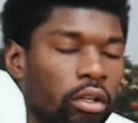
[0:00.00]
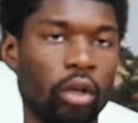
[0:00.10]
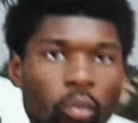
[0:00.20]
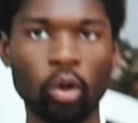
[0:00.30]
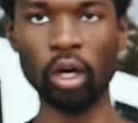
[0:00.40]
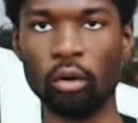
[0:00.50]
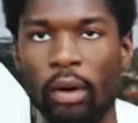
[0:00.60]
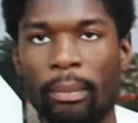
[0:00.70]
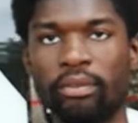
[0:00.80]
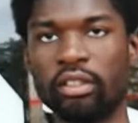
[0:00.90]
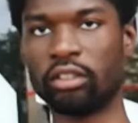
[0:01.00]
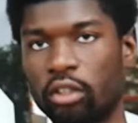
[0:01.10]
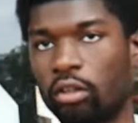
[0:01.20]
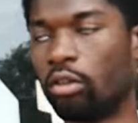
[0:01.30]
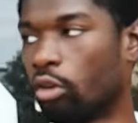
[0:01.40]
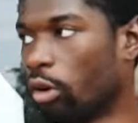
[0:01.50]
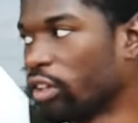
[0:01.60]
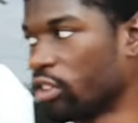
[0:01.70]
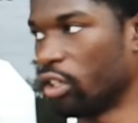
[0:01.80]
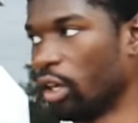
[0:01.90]
The wood represents the
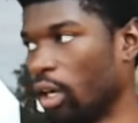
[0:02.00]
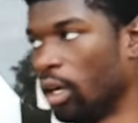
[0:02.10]
Christian